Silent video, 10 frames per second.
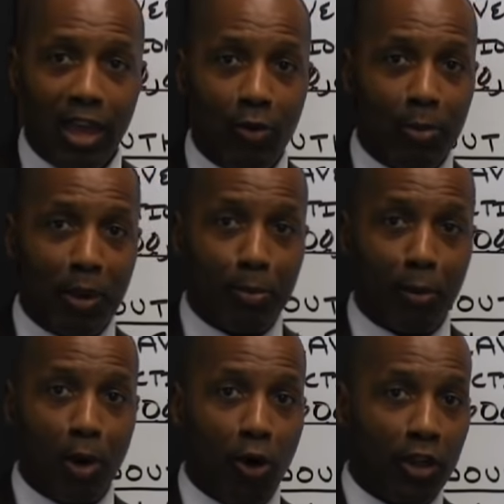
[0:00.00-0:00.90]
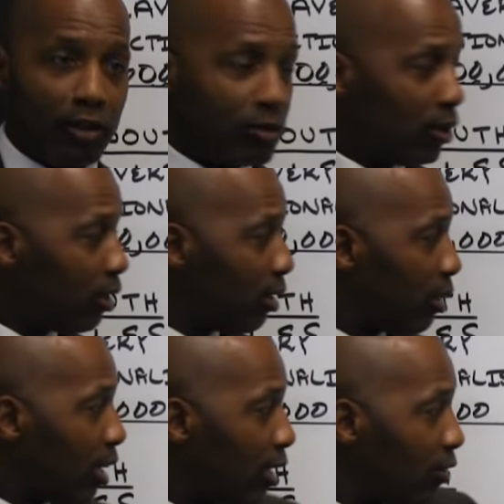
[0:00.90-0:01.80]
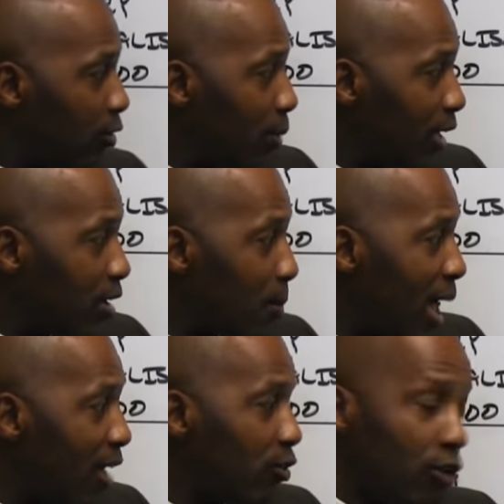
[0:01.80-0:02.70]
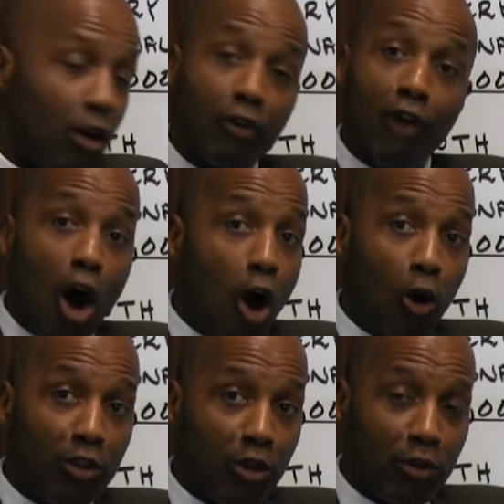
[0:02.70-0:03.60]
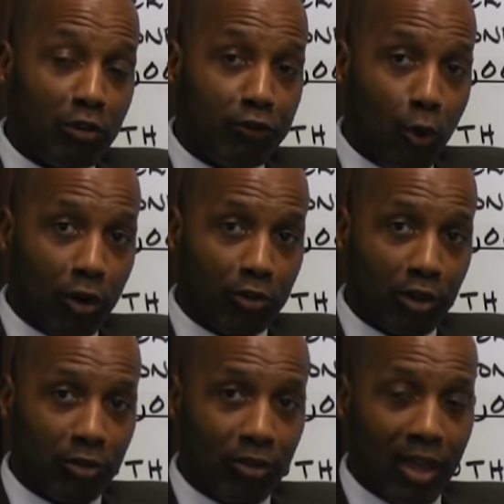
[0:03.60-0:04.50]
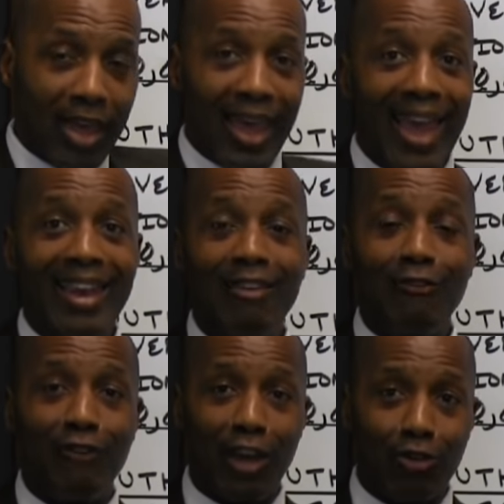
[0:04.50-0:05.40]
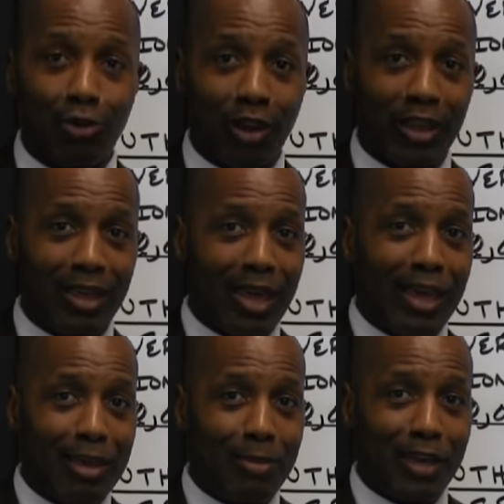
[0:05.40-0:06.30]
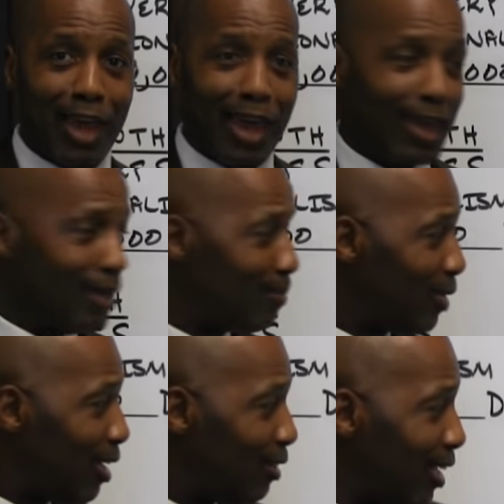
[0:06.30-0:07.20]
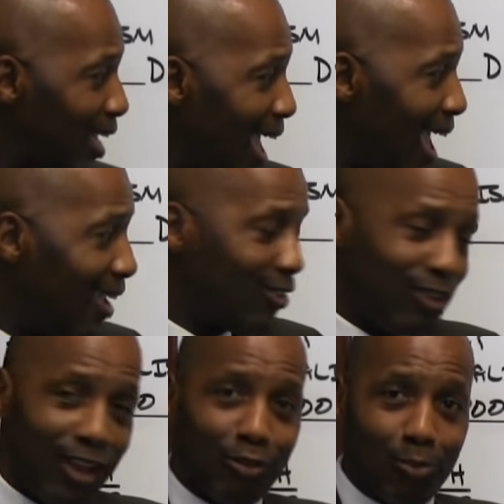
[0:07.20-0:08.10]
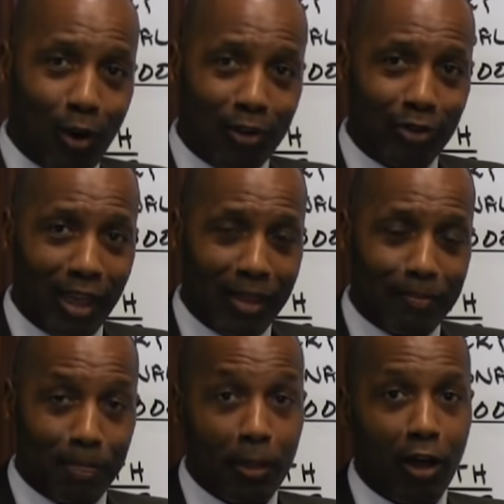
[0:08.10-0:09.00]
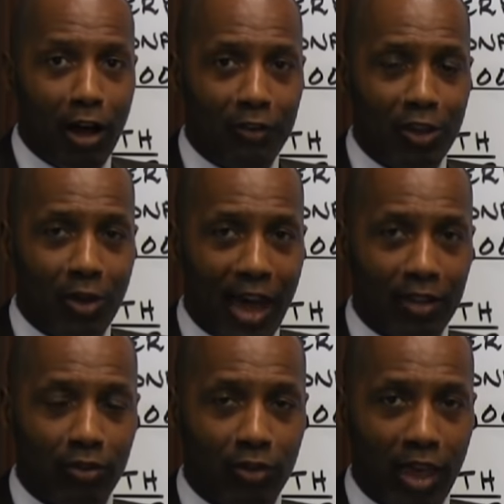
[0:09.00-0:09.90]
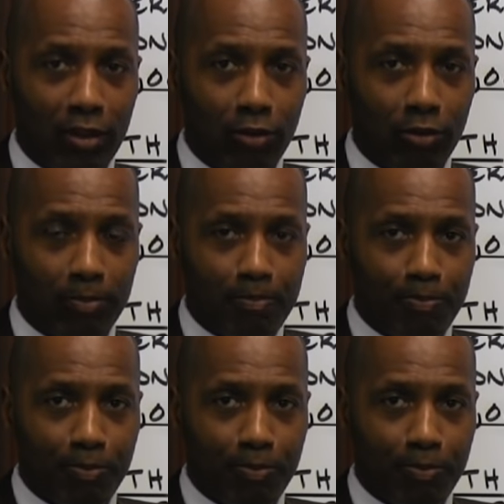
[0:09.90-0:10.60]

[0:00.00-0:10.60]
He would be promoted to be commander of all Union forces, and eventually he became the eighteenth president of the United States.